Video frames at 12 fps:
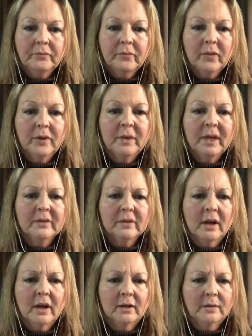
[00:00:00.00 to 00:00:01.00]
because
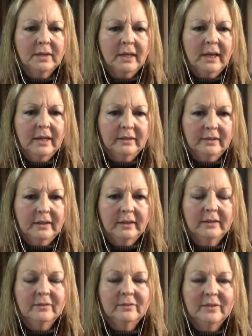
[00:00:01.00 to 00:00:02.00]
all reality,
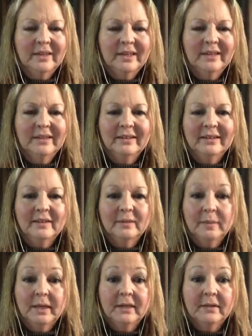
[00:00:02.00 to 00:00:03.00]
right, is
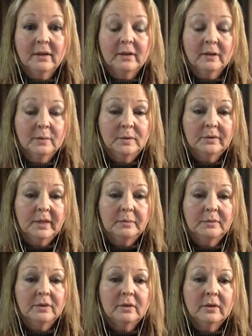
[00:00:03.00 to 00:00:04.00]
based on our
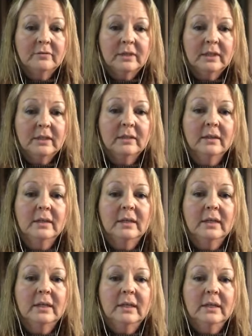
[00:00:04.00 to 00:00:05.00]
perception of it.
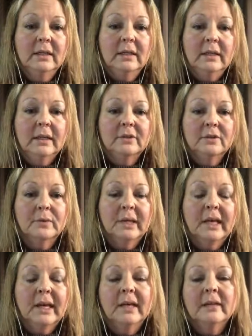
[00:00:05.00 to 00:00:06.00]
And so we
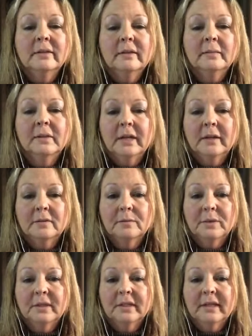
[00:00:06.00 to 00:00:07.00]
can sometimes
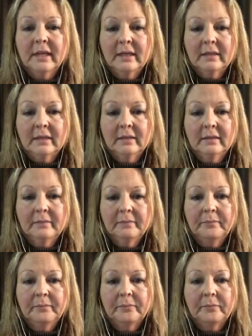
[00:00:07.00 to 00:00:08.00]
pretend
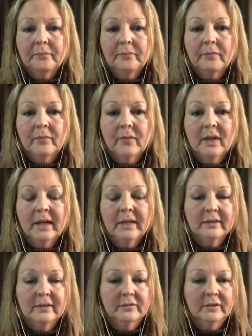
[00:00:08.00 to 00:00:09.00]
as
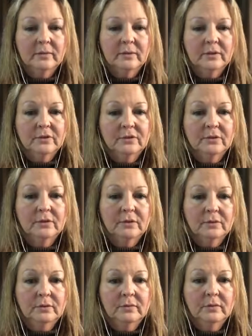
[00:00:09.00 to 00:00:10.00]
if it were true
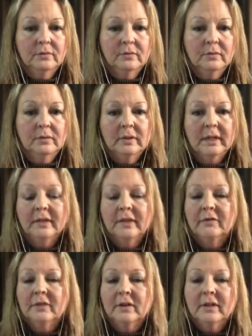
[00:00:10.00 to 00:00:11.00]
and
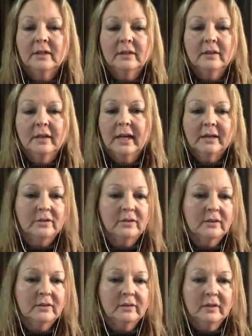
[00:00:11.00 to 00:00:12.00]
never cut, catch the
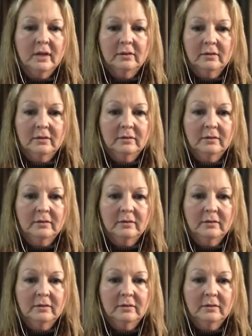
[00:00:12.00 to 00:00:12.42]
subtle